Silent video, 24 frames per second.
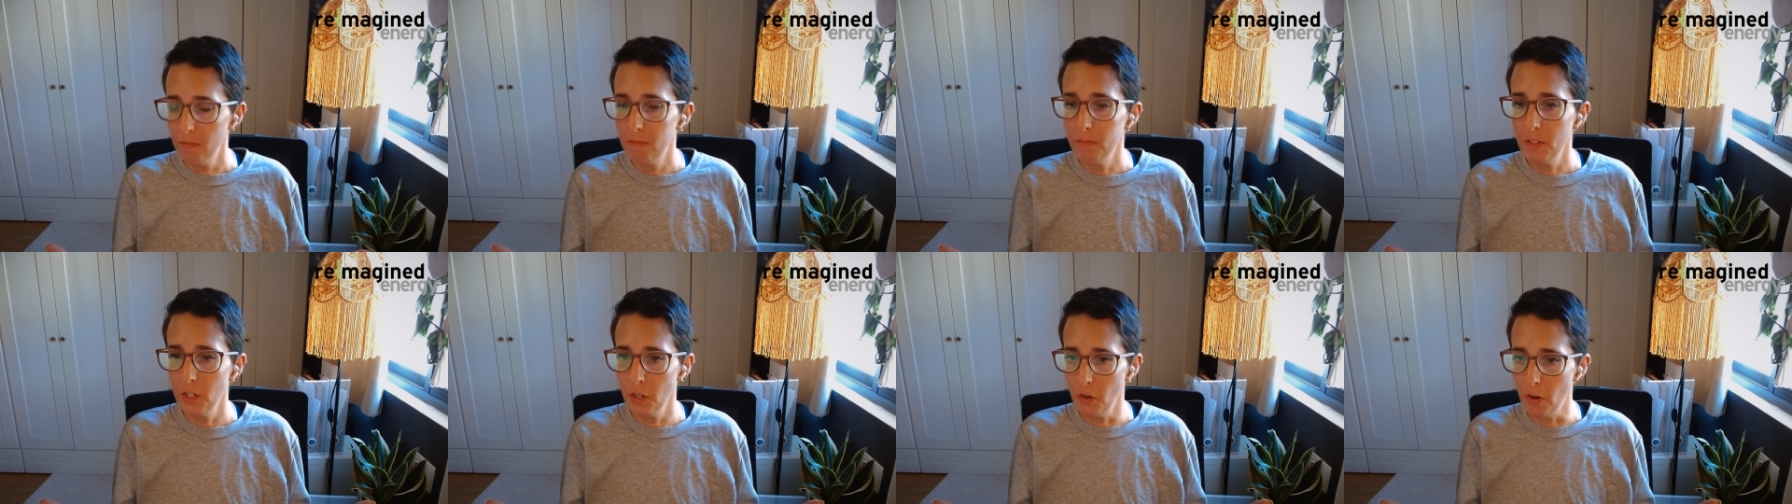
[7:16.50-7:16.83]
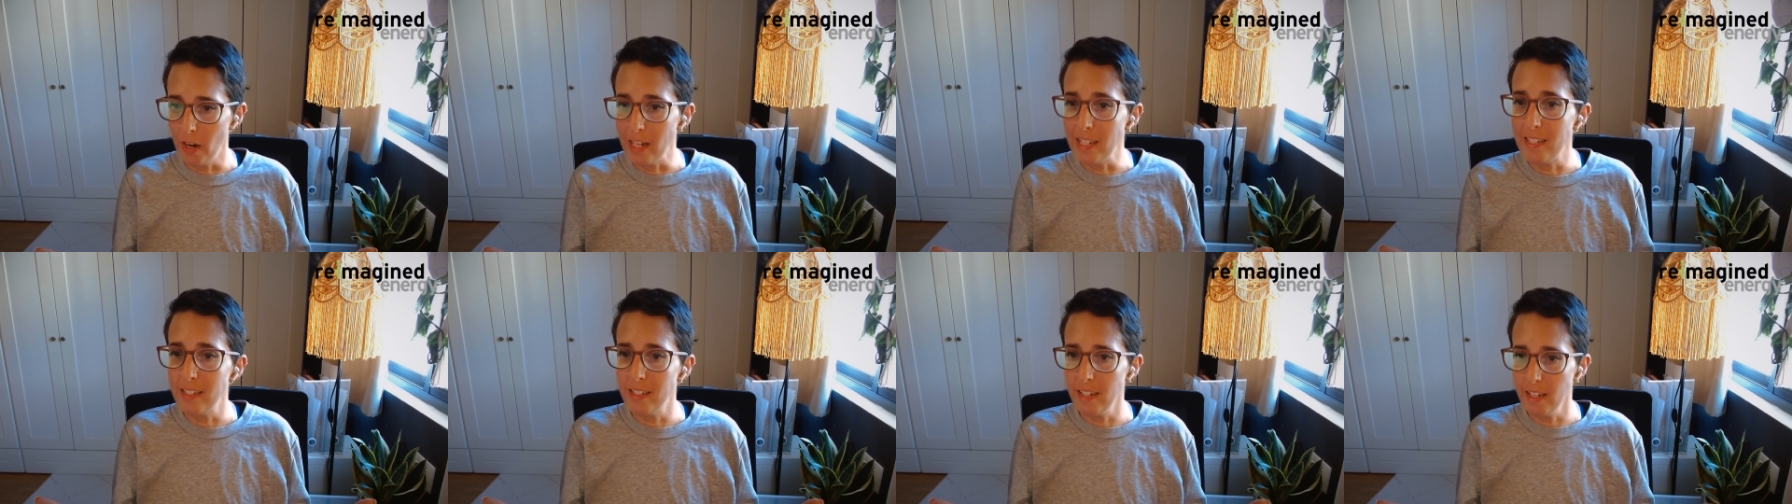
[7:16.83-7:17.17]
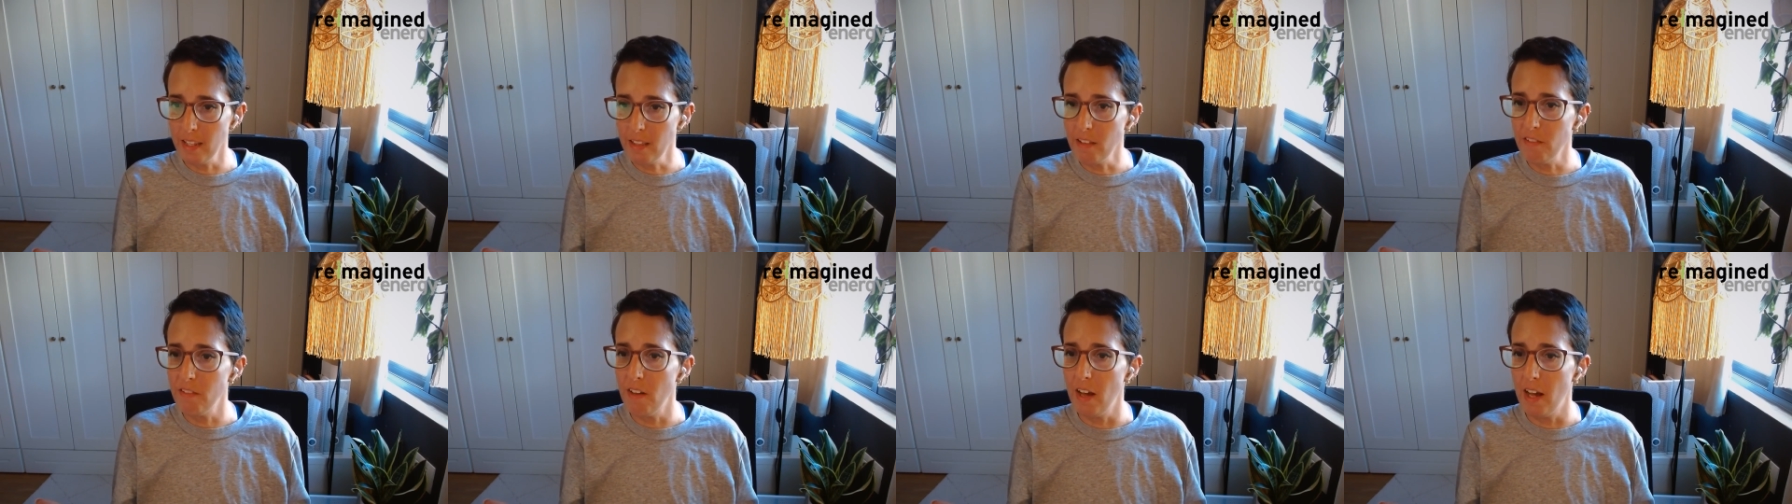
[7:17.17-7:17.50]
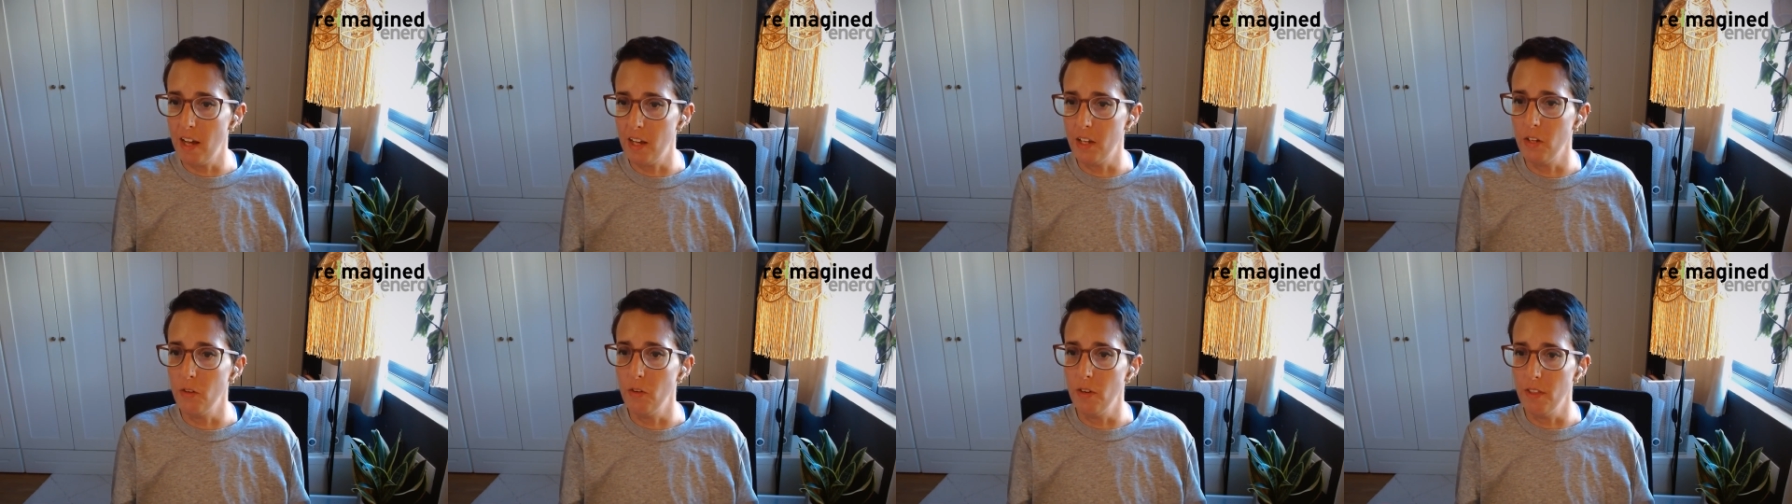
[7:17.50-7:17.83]
I see the
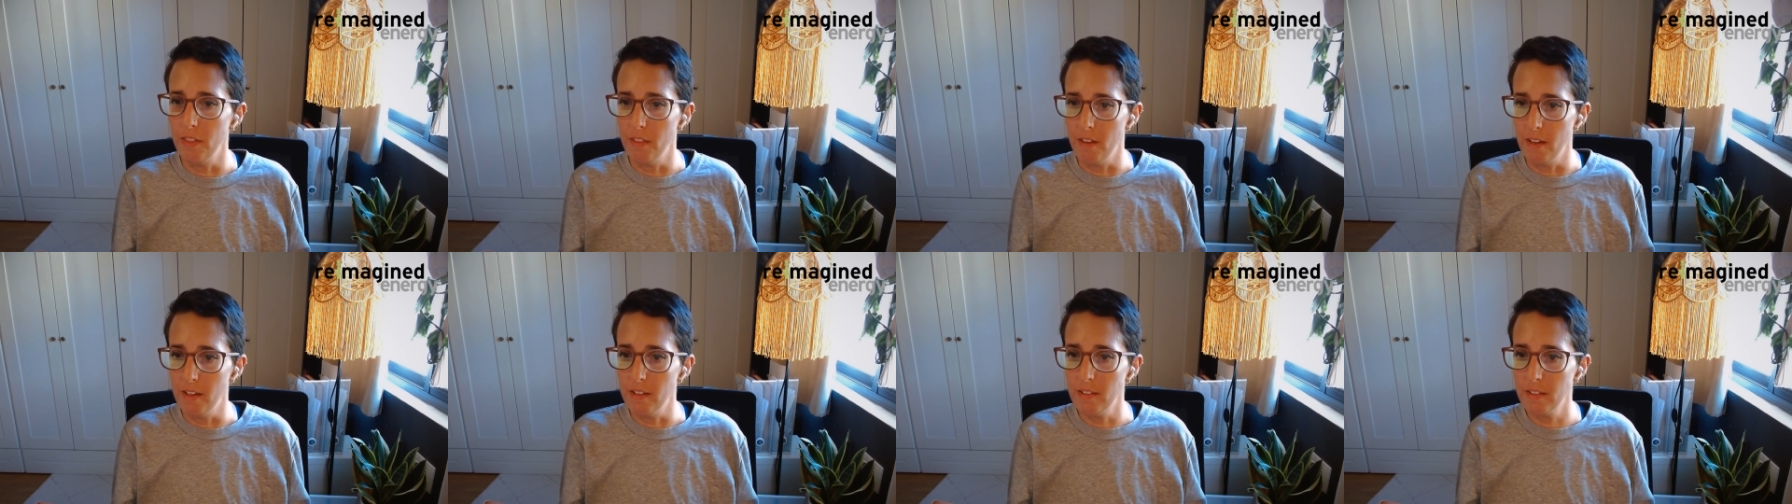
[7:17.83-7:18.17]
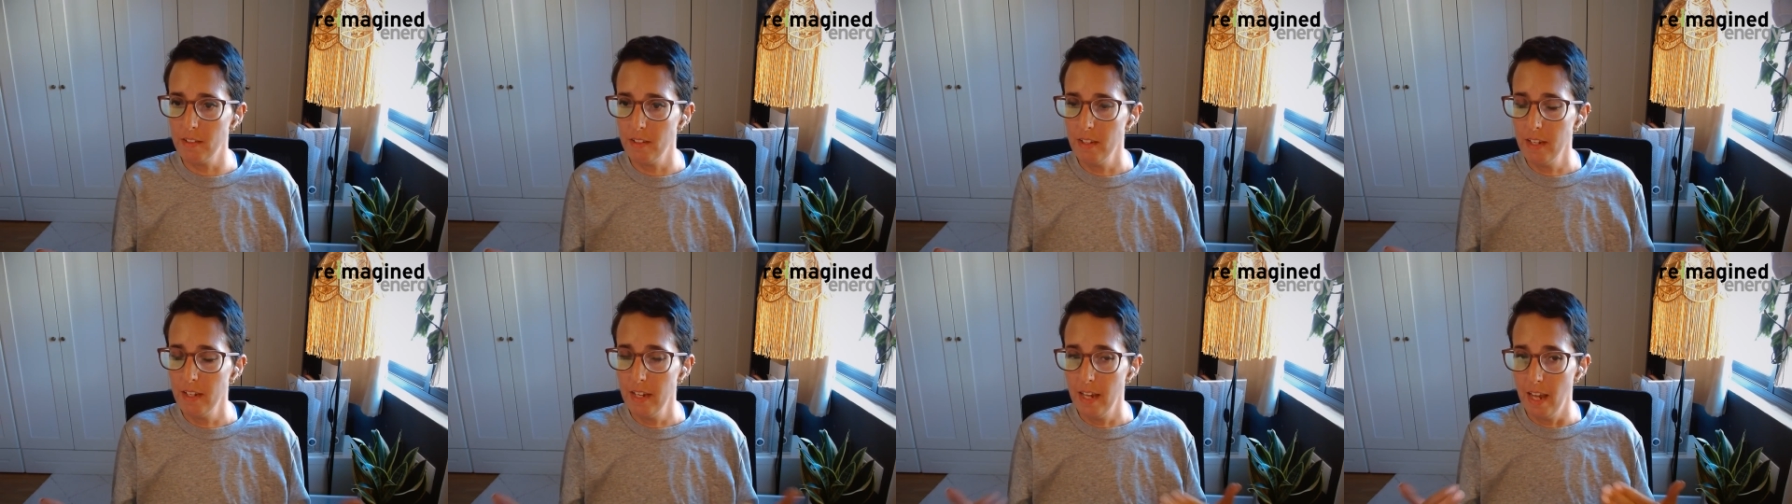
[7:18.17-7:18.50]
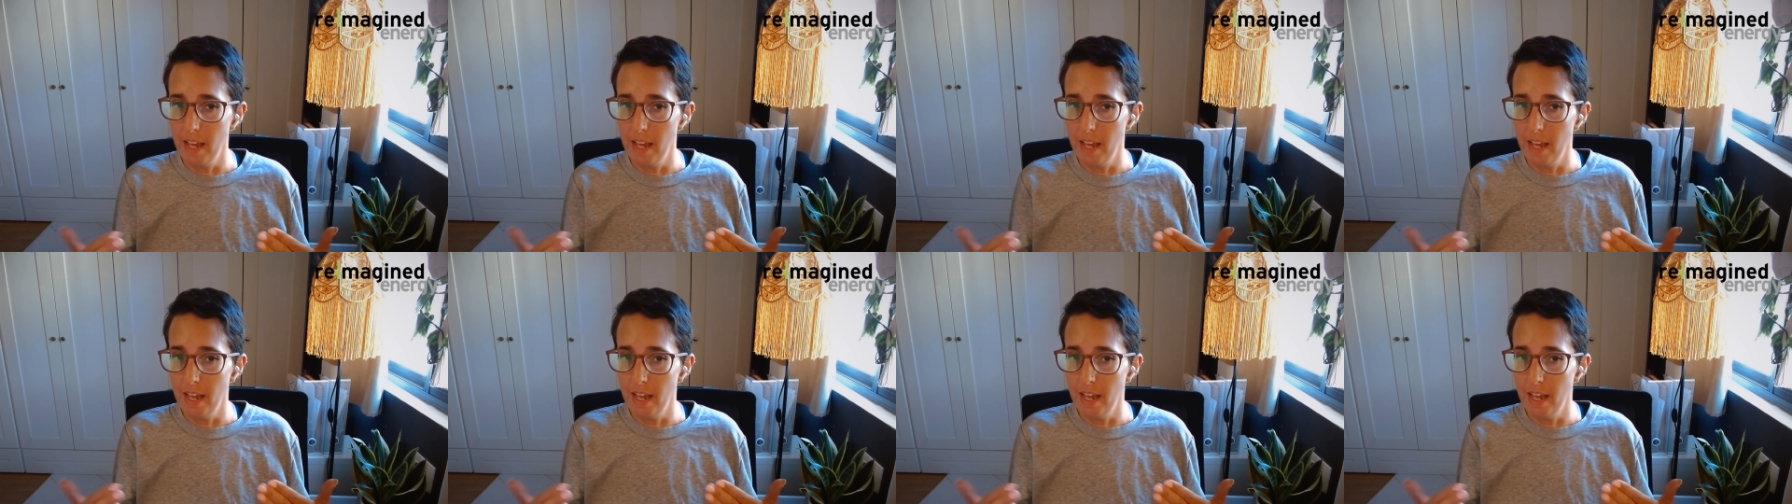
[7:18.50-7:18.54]
value in this.